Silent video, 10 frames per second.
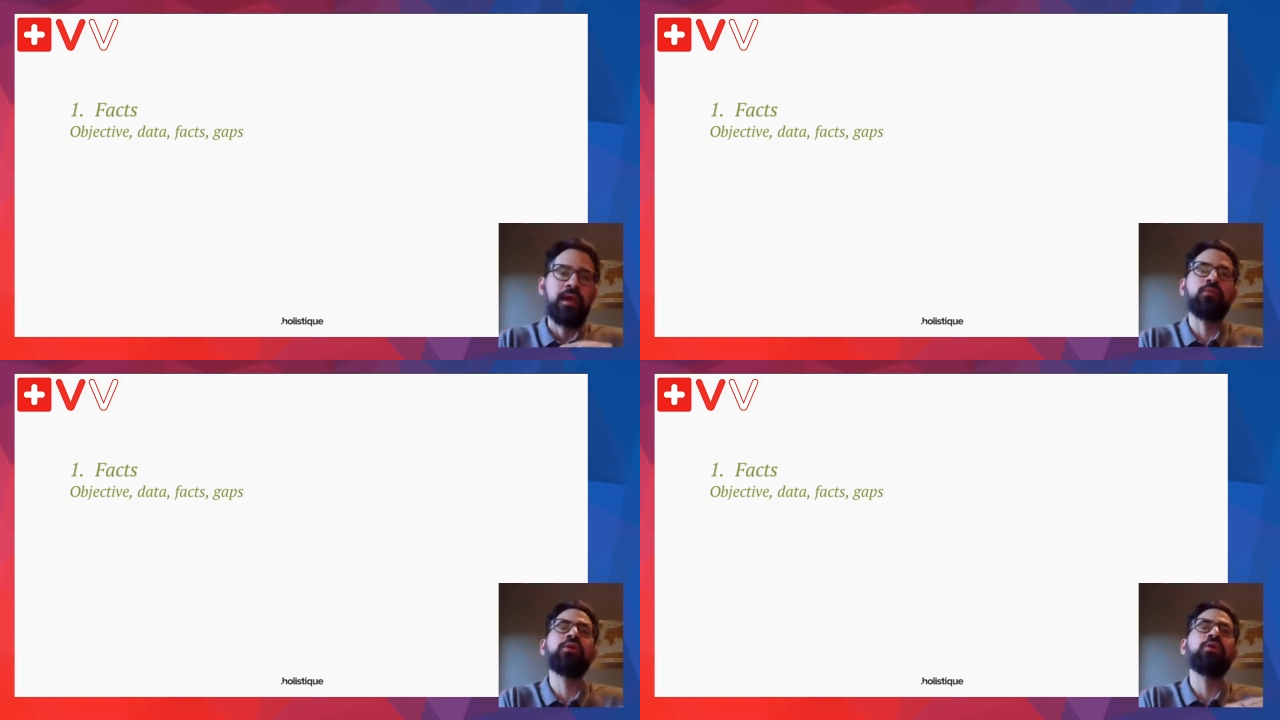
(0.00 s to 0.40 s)

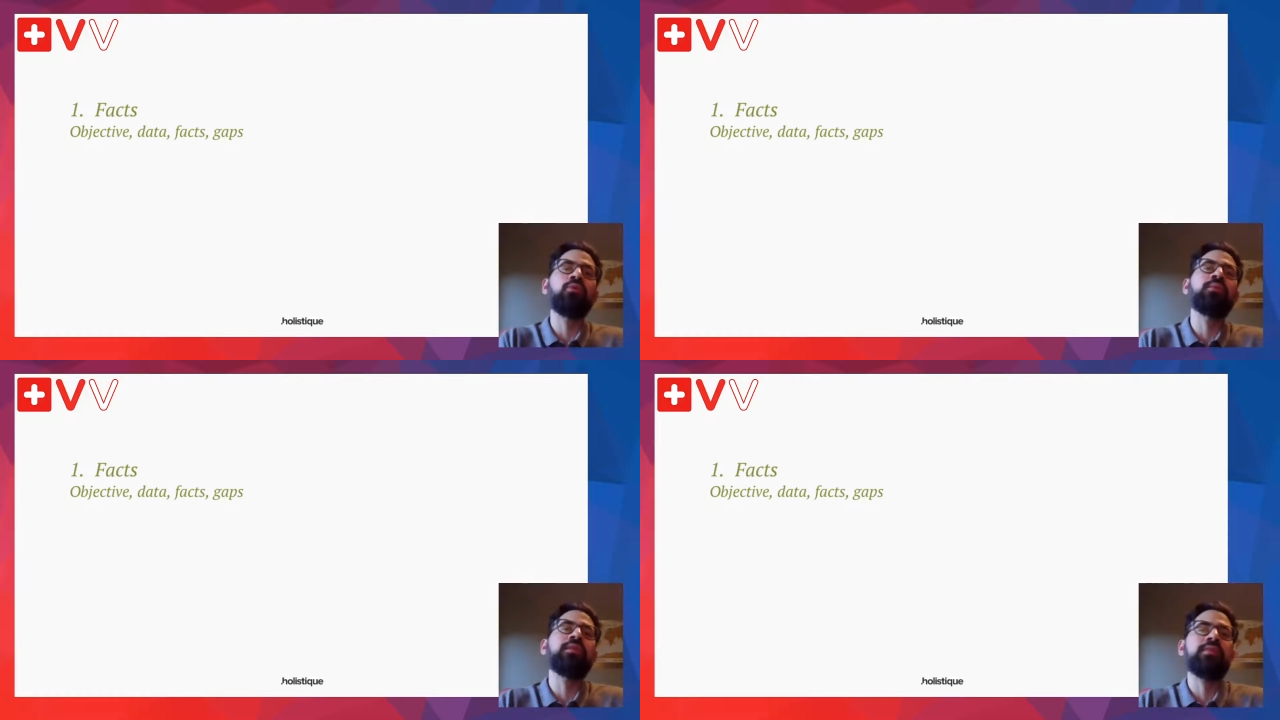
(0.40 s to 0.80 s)
And look at
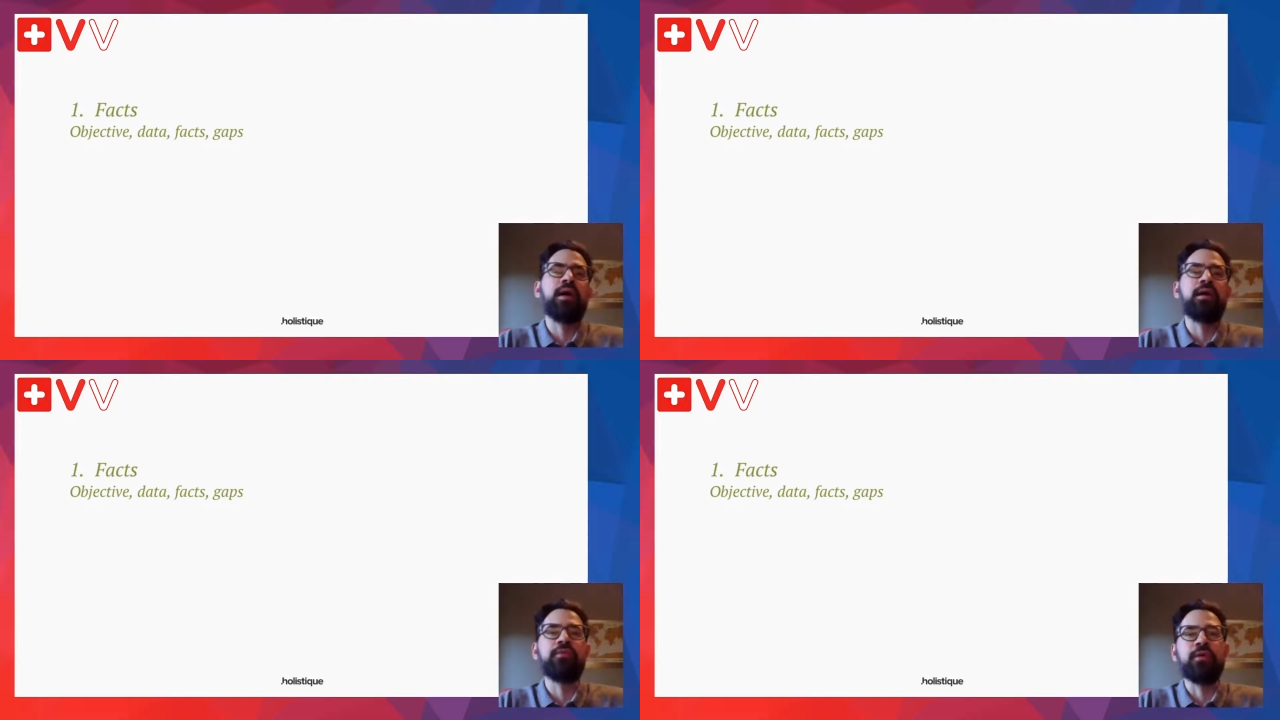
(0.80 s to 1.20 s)
only
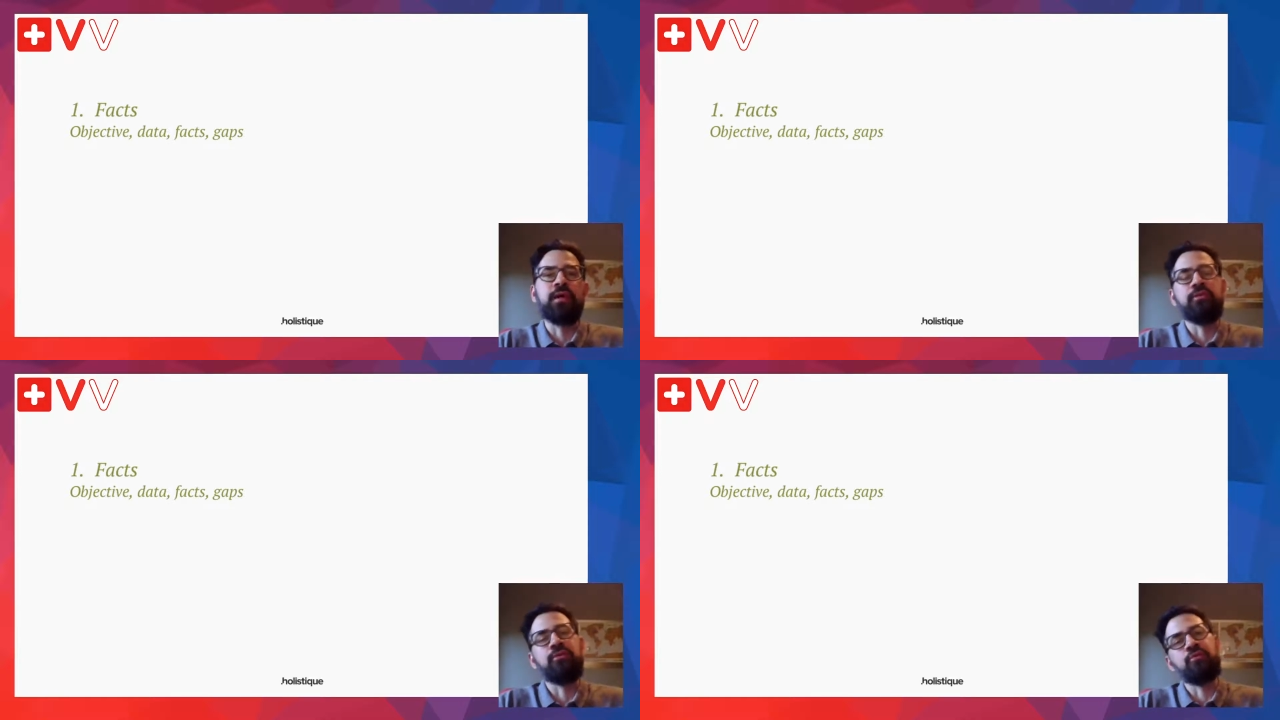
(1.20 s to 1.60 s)
that
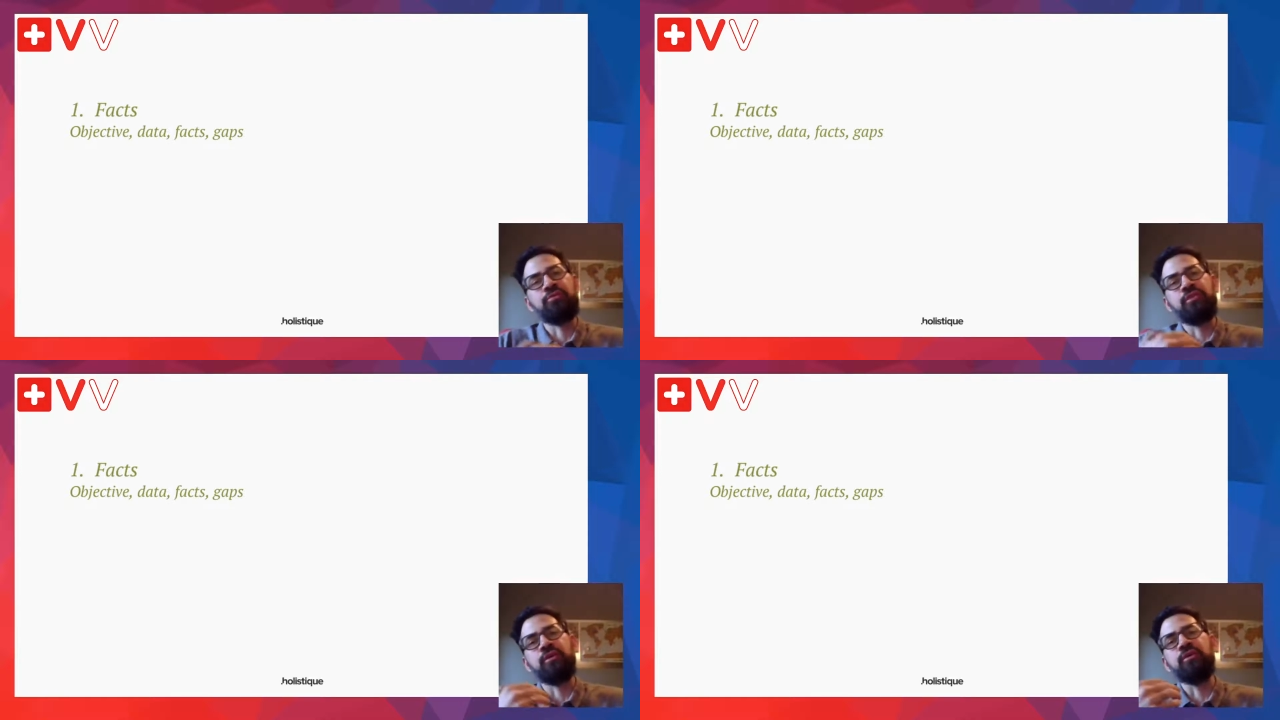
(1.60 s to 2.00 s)
and
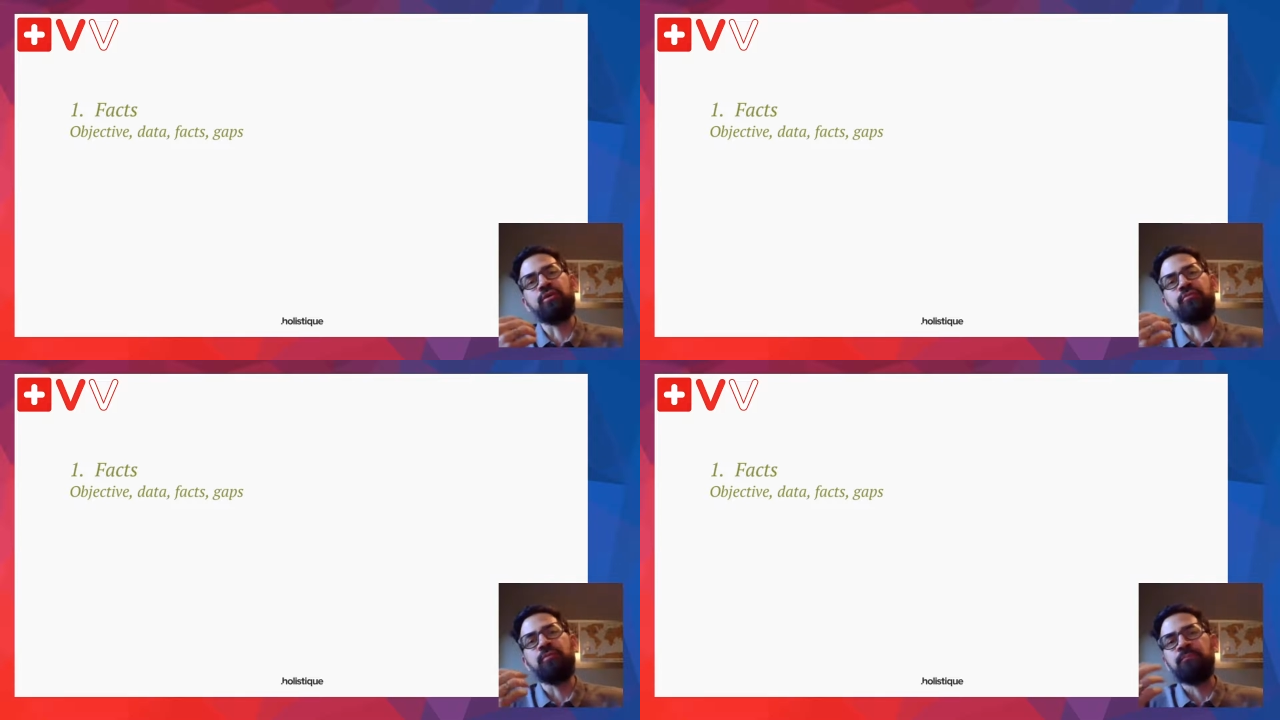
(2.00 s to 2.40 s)
think
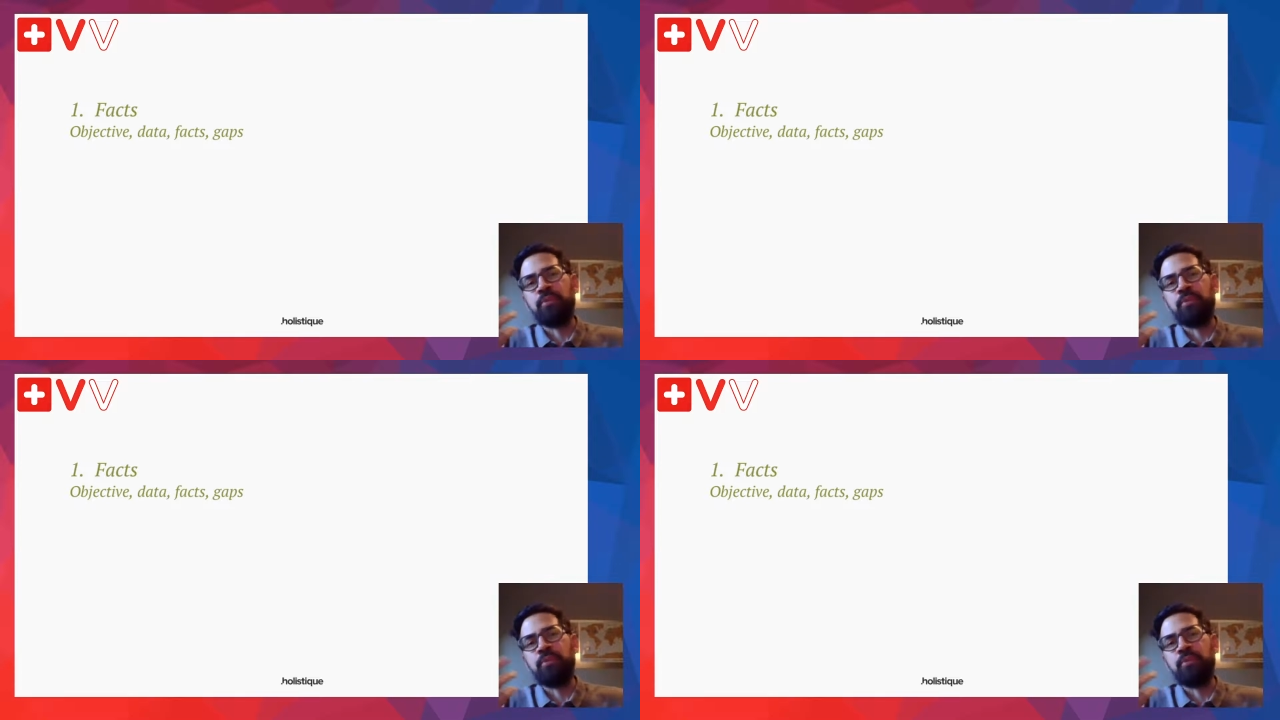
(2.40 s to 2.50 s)
of